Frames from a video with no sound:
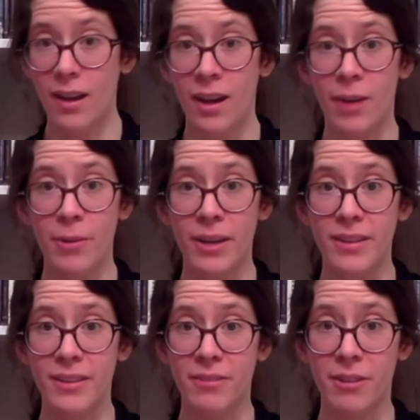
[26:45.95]
I read
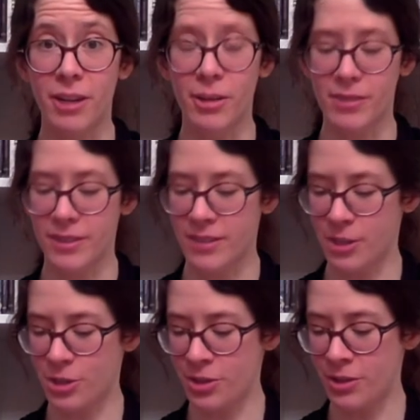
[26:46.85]
in very close
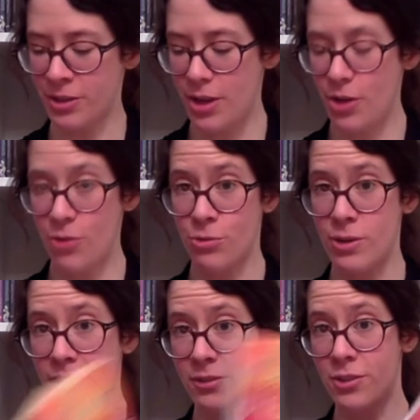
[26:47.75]
succession
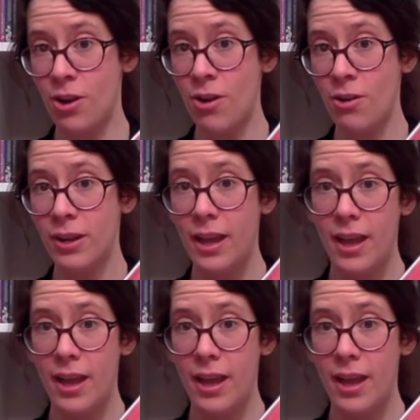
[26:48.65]
Dragonsong